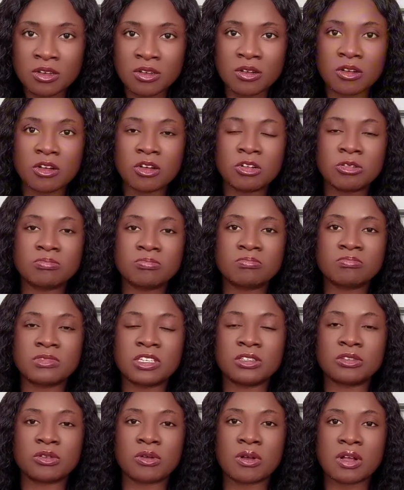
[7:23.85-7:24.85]
Come
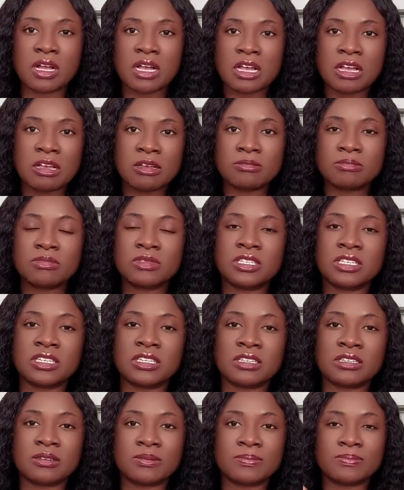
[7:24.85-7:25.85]
the knock him,
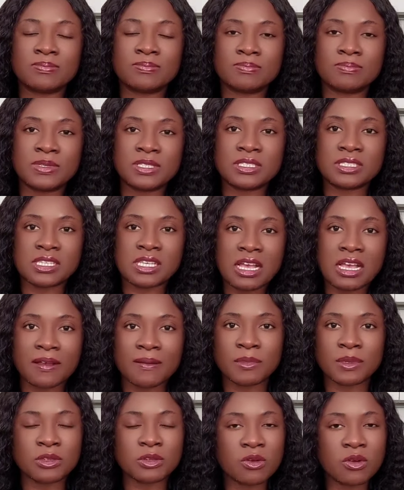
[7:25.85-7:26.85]
the beat
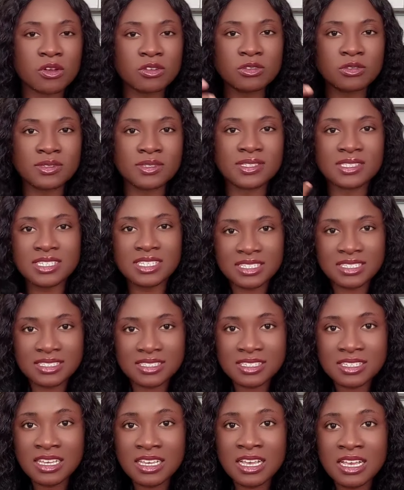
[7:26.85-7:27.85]
him, you know, all those
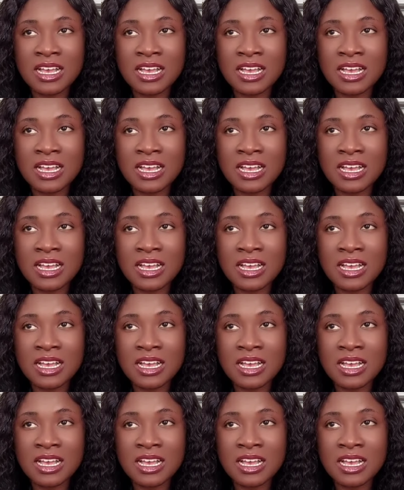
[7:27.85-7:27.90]
things.